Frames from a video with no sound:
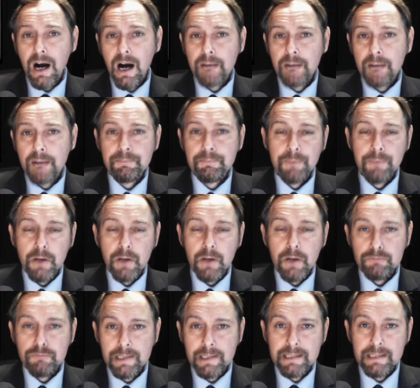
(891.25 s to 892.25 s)
I'm
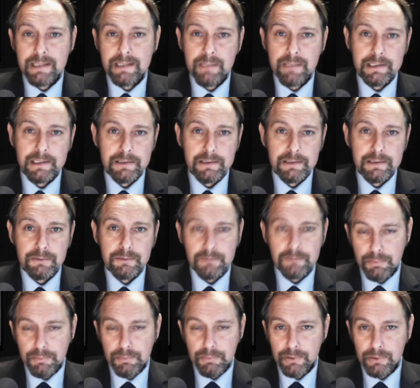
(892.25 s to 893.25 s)
Rick Timmis,
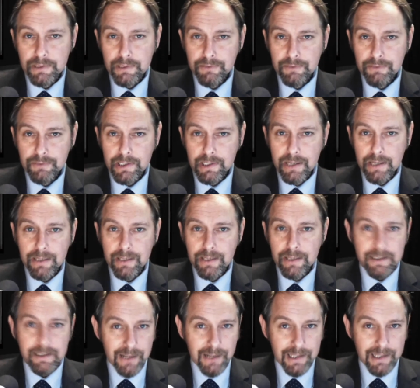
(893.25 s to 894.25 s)
reporting for
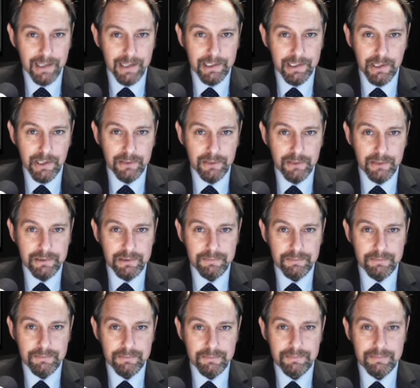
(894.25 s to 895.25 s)
ThEUnit Nightly
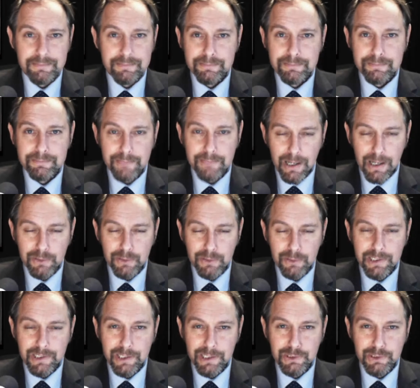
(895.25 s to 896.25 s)
News.
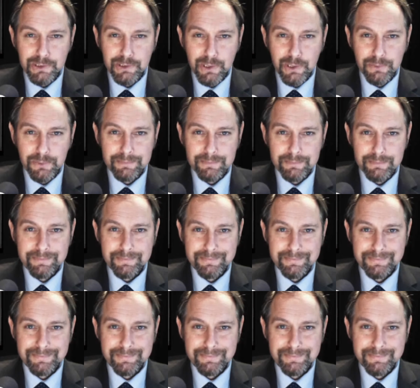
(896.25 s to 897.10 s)
I'll see you soon.